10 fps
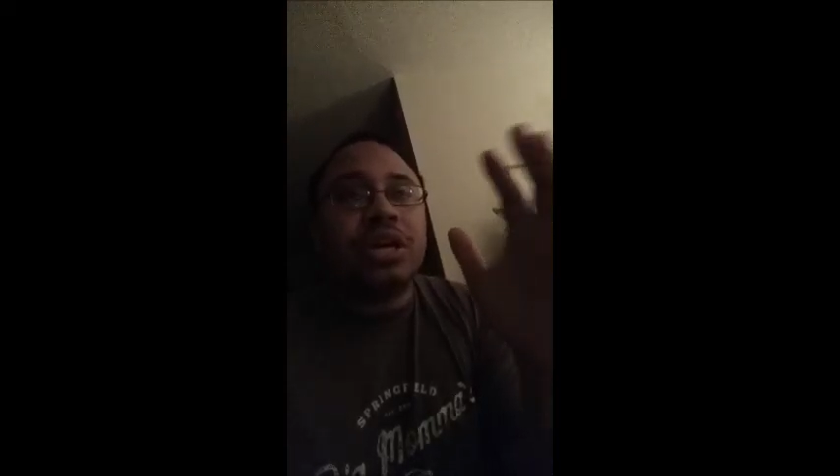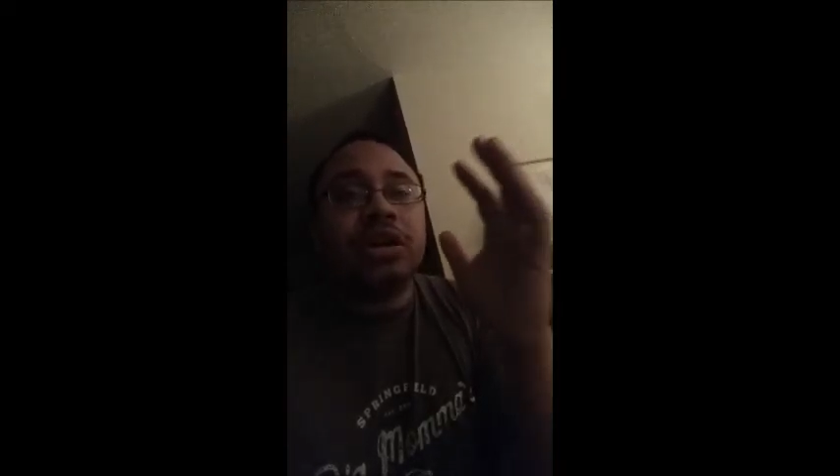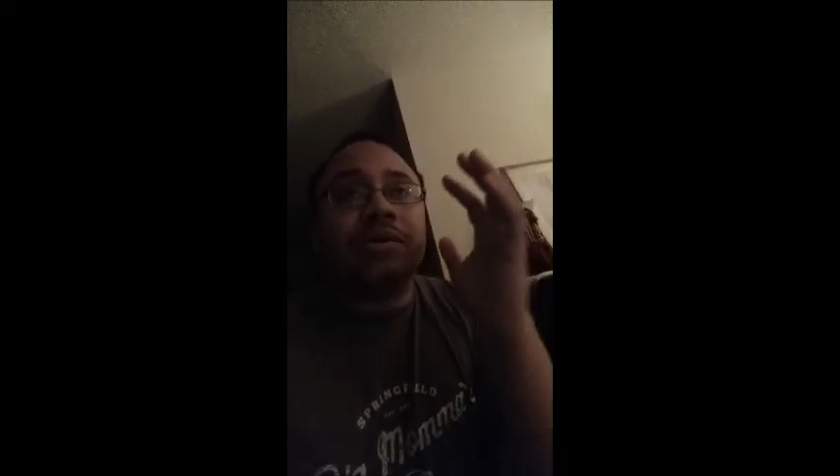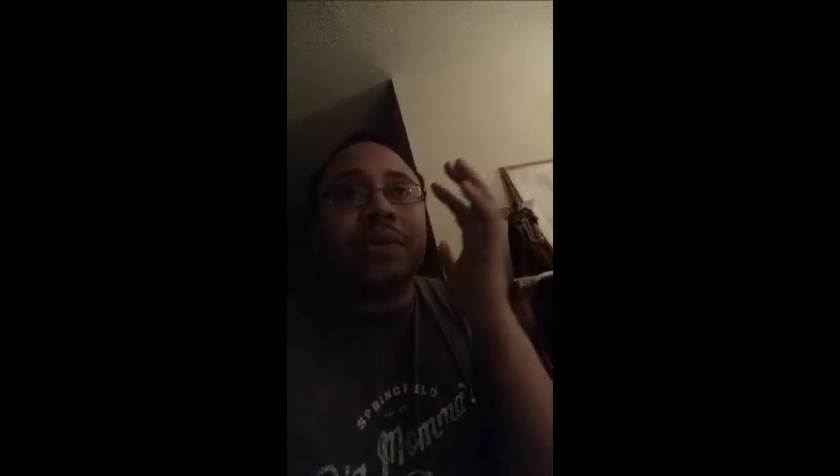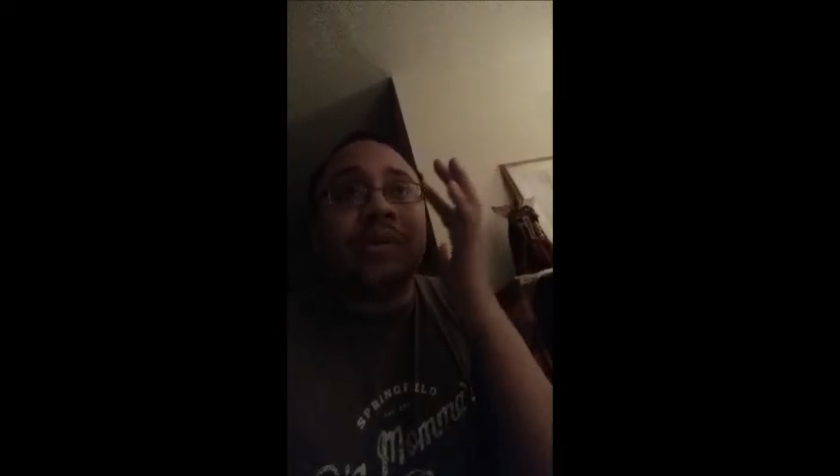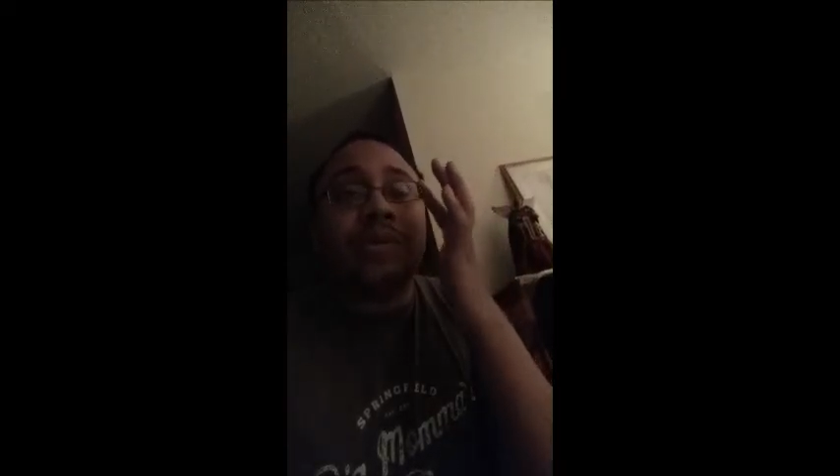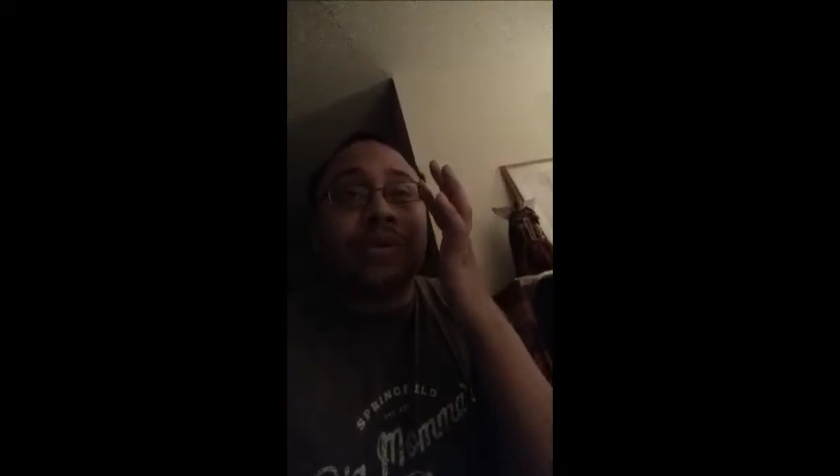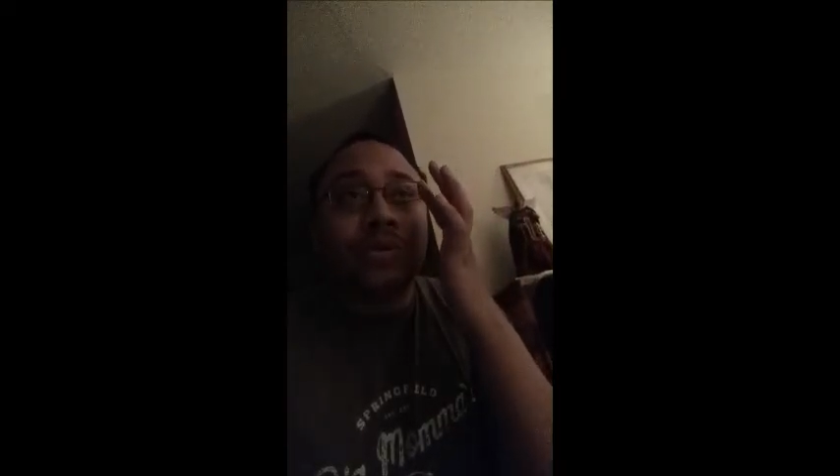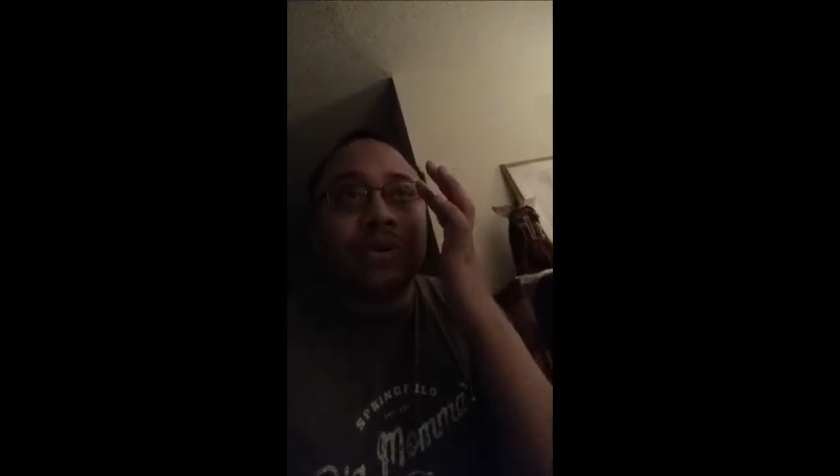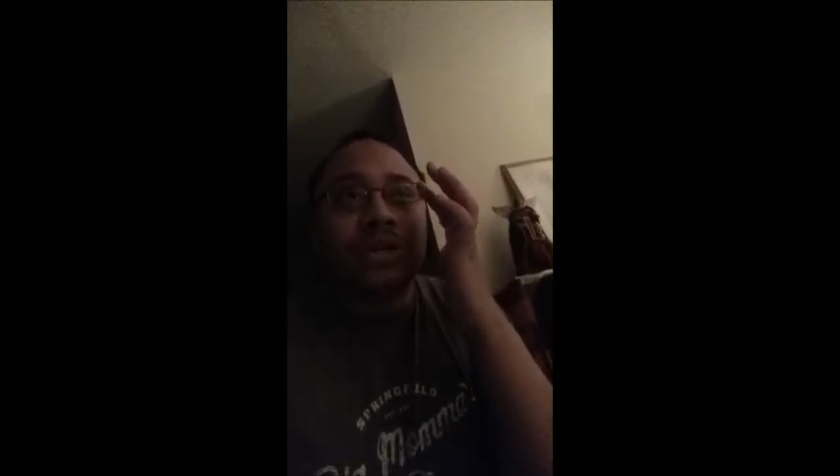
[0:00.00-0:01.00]
You know, people
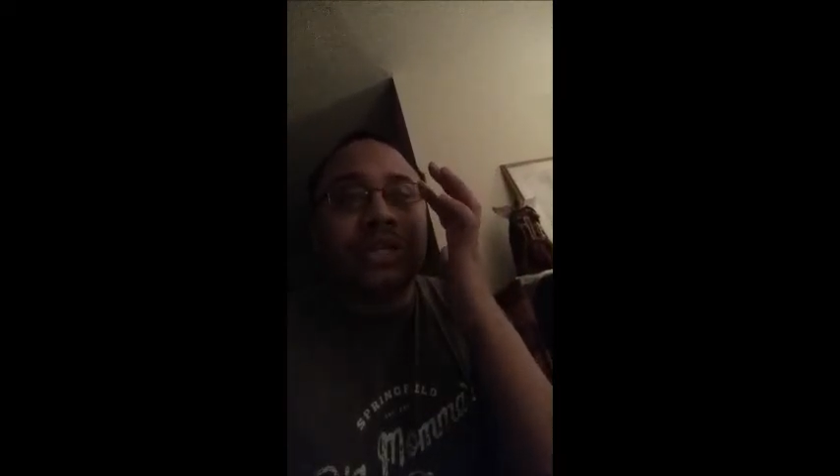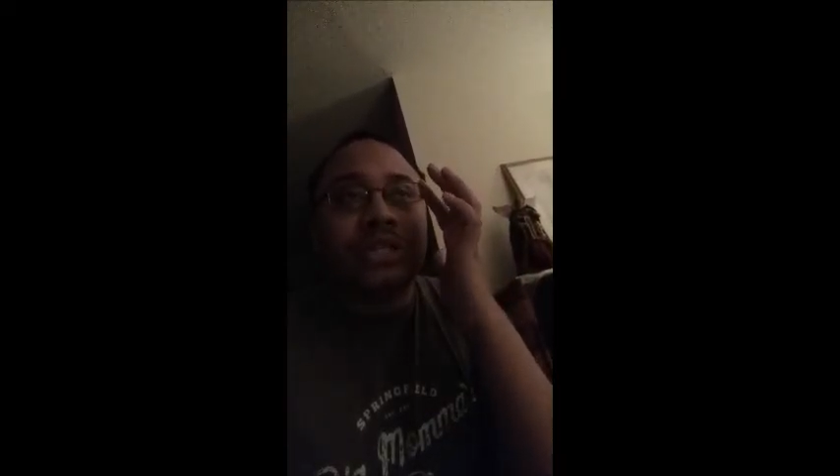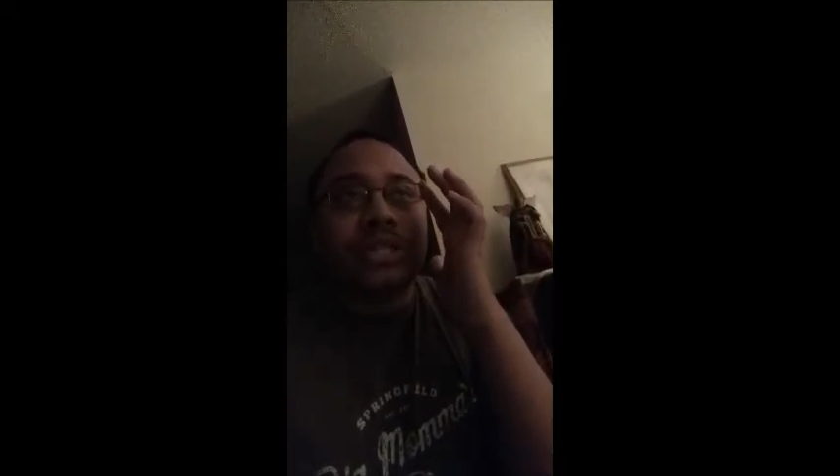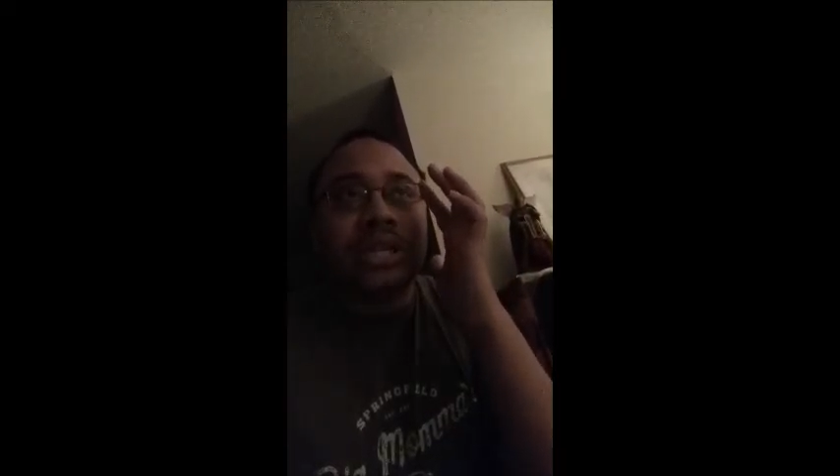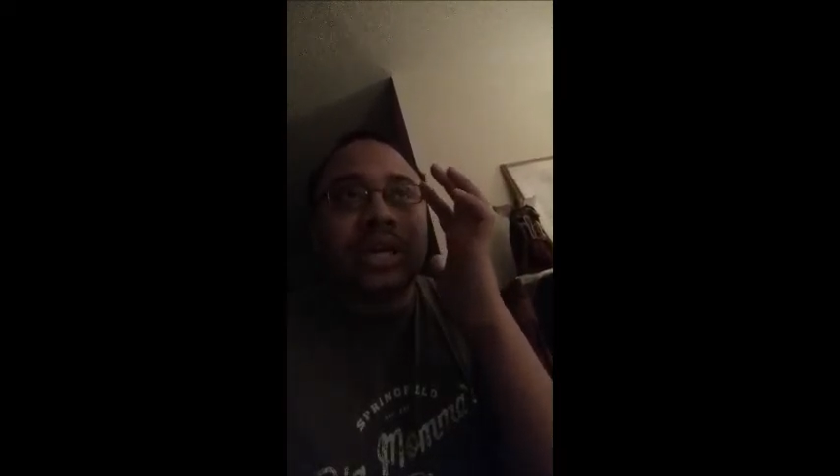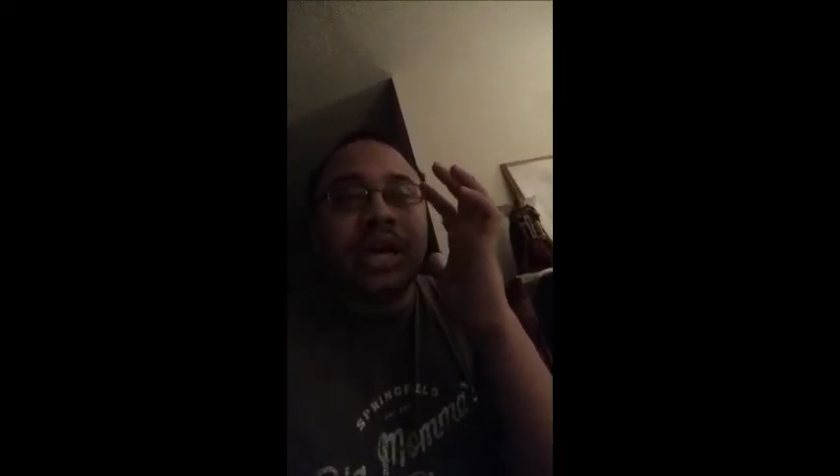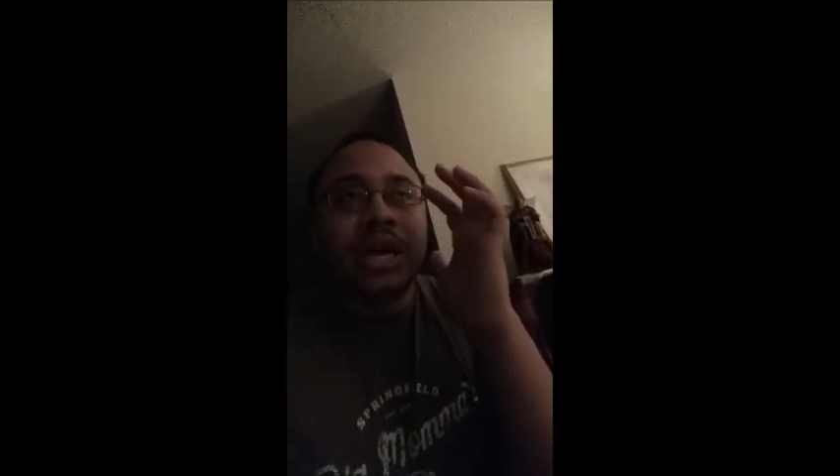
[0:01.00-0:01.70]
who are just